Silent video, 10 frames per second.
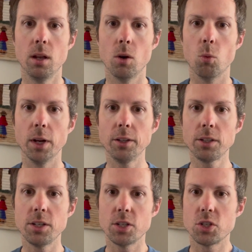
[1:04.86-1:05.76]
Weather
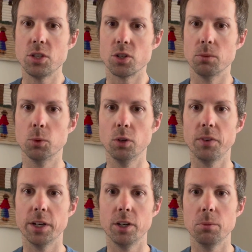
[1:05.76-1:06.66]
conditions are more
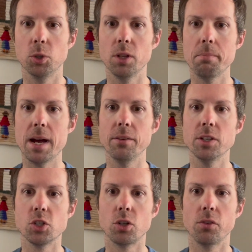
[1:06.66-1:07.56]
variable in
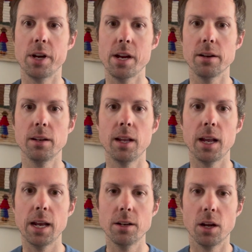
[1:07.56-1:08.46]
mountainous terrain
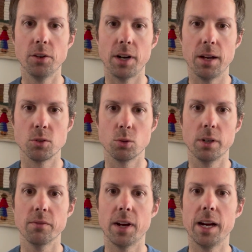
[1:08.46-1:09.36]
and other outdoor
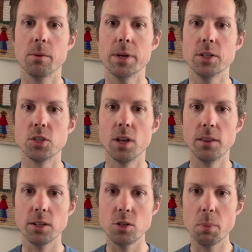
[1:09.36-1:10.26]
environments
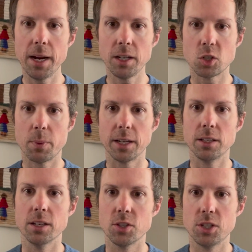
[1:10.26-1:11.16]
than you might expect in
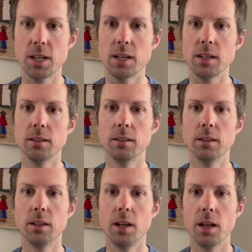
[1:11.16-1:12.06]
a city.
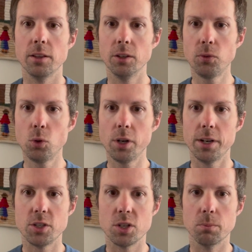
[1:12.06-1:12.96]
Therefore, it
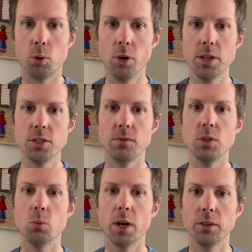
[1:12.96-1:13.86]
is important to view
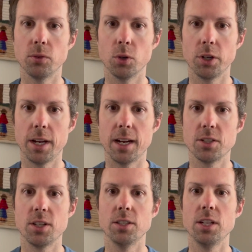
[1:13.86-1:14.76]
weather forecasts
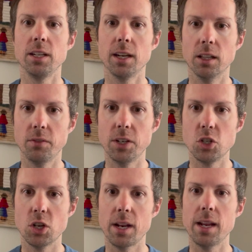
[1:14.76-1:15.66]
that take
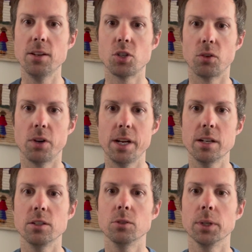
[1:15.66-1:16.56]
elevation and terrain
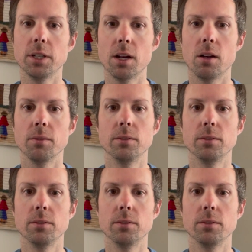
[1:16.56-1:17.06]
into account.